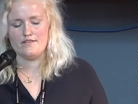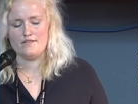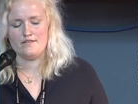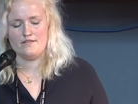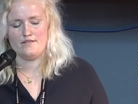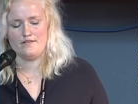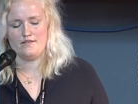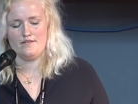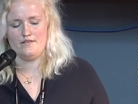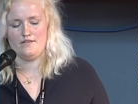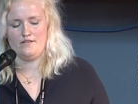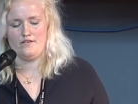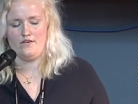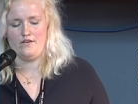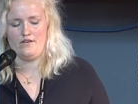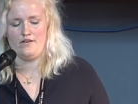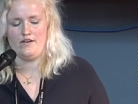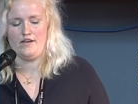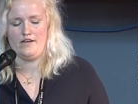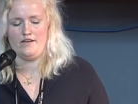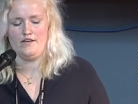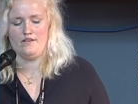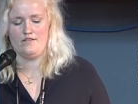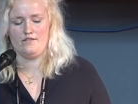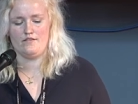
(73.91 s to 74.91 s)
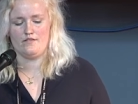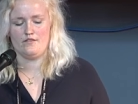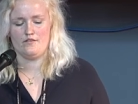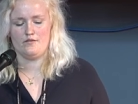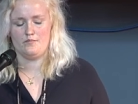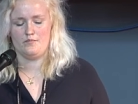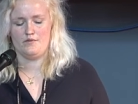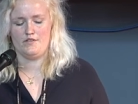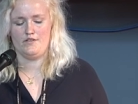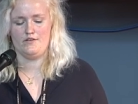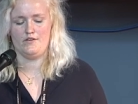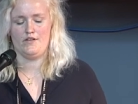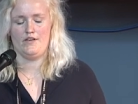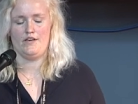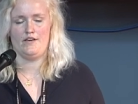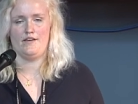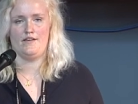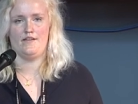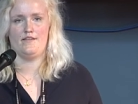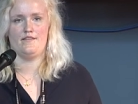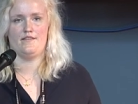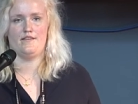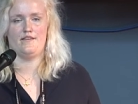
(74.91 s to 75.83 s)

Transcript: It's an online encyclopedia